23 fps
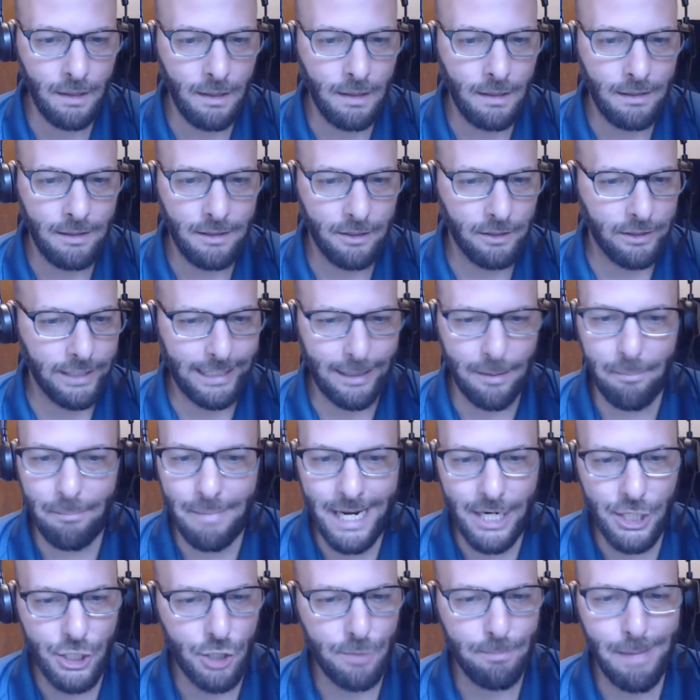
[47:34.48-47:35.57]
you know like a
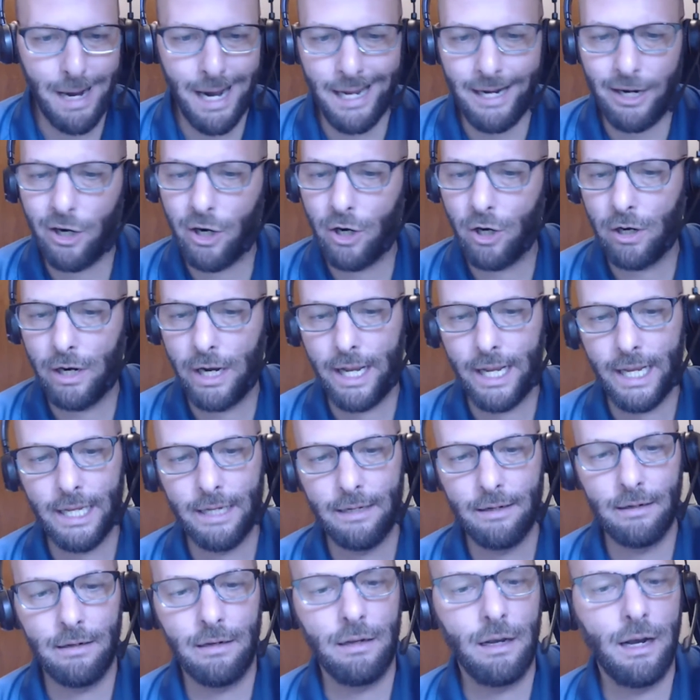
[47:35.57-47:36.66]
major, minor,
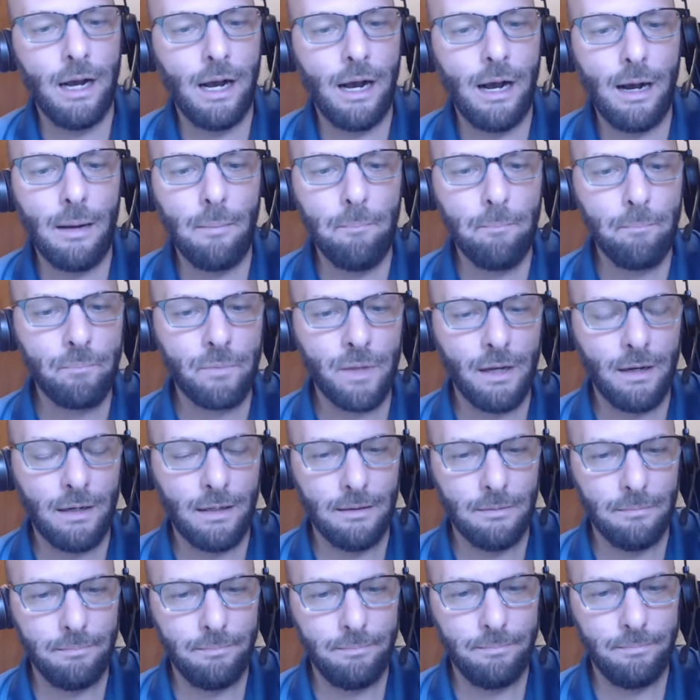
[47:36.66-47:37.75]
and um,
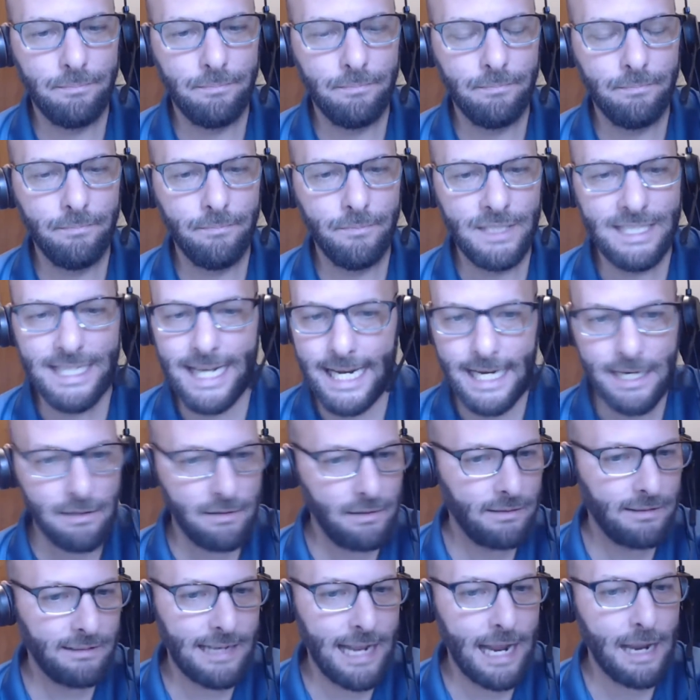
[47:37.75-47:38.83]
a date
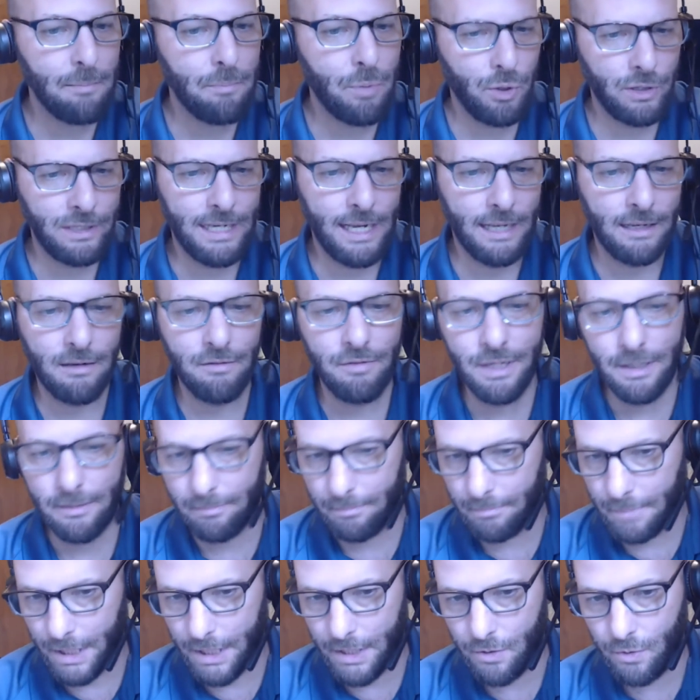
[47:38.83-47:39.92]
stamp on the end of it.
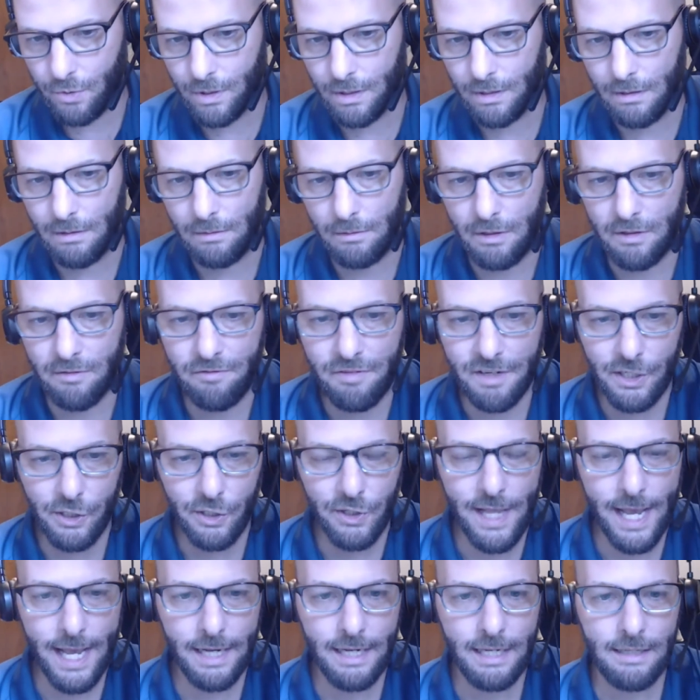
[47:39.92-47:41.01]
But you can configure
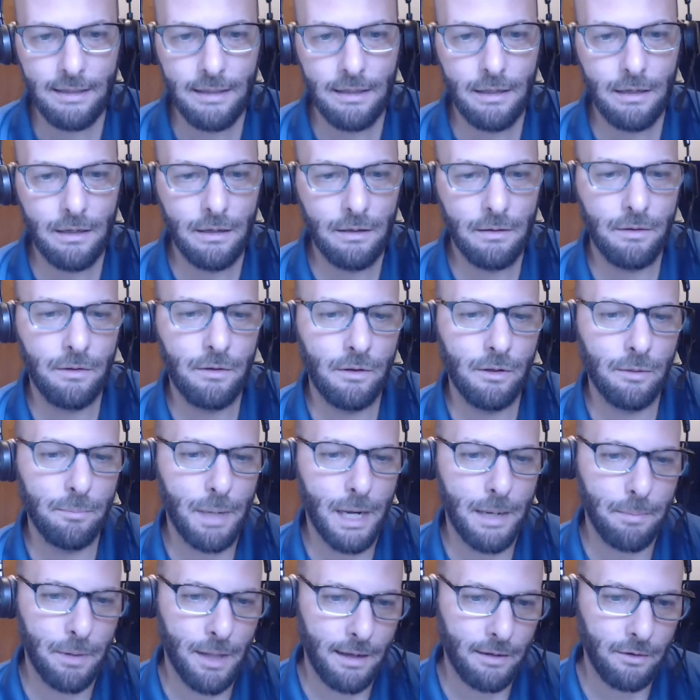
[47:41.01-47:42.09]
that in the the
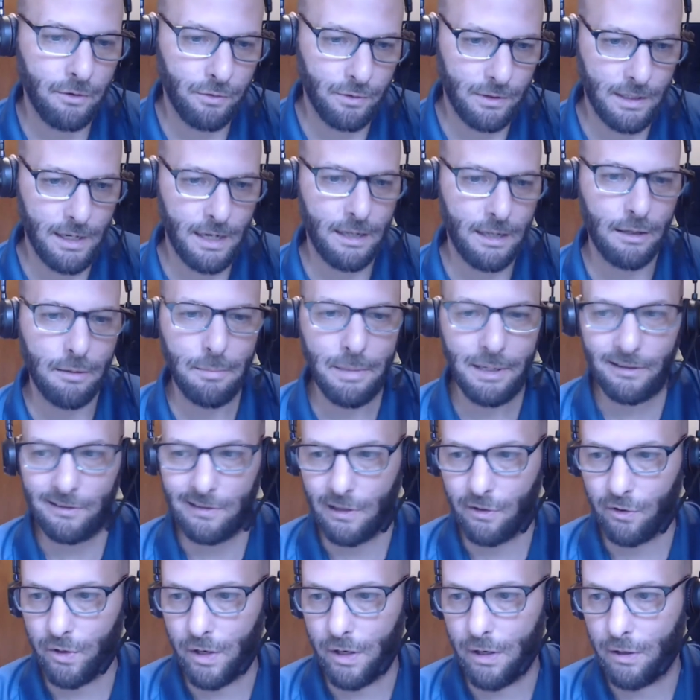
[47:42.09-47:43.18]
pipelines for the ALM
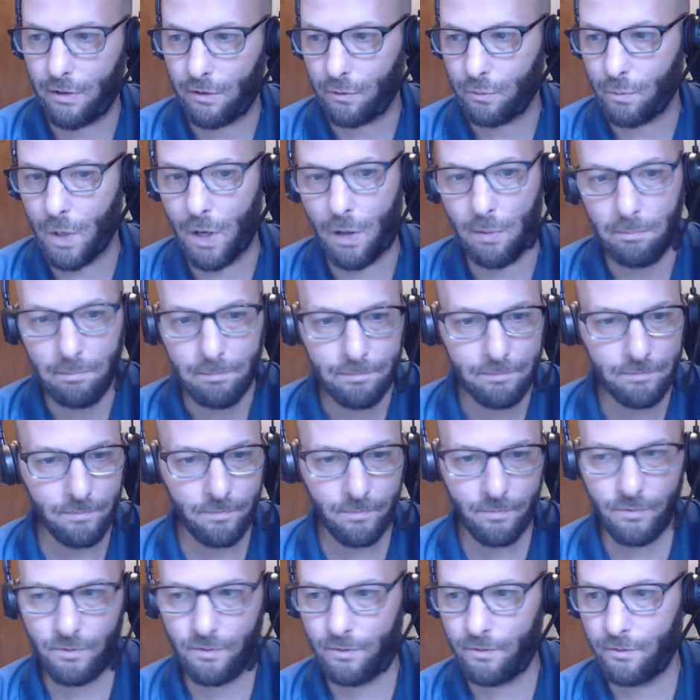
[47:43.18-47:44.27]
accelerator as well
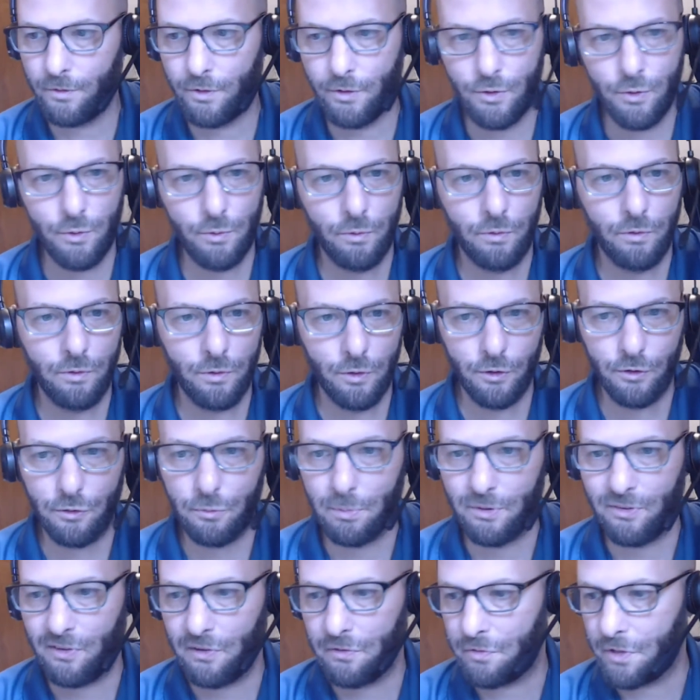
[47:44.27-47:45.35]
to use your
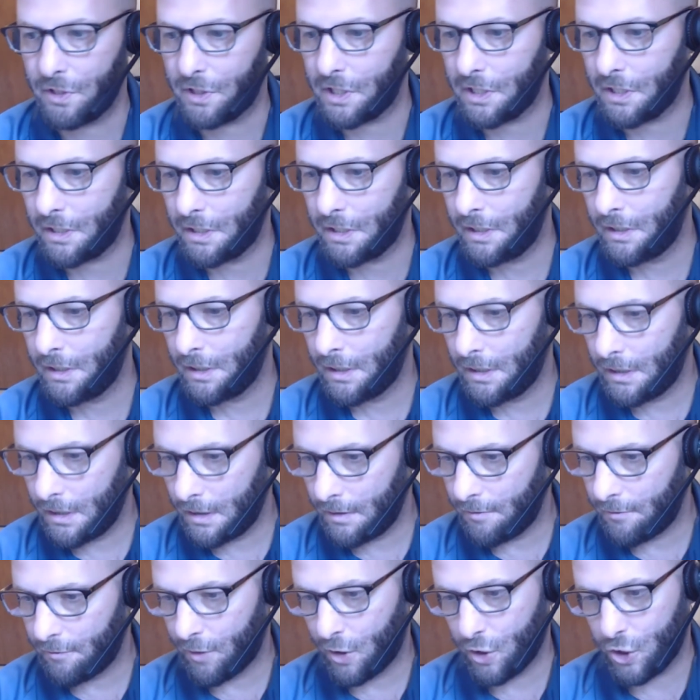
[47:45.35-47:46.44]
specific
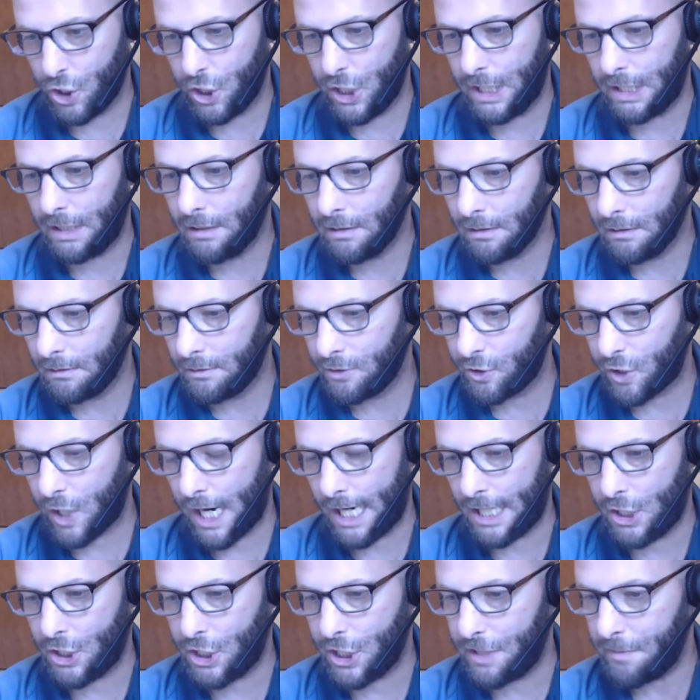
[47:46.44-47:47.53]
versioning
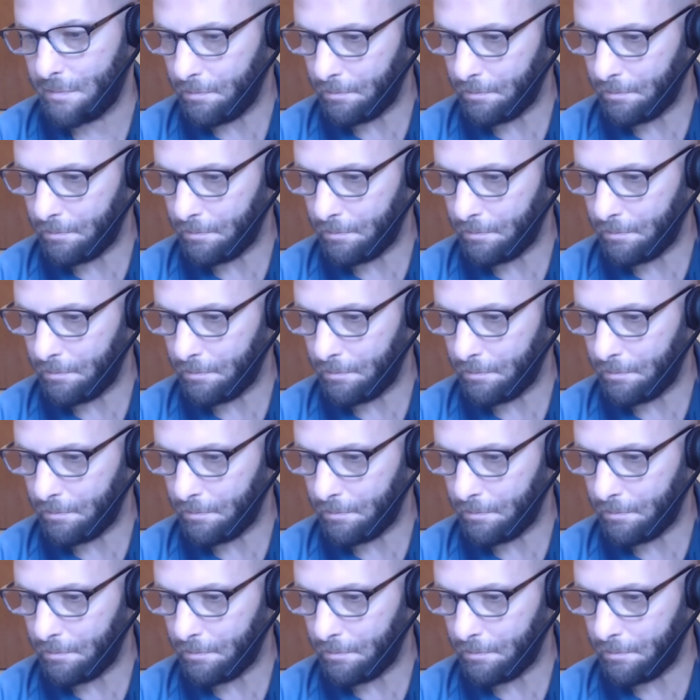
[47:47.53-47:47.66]
strategy.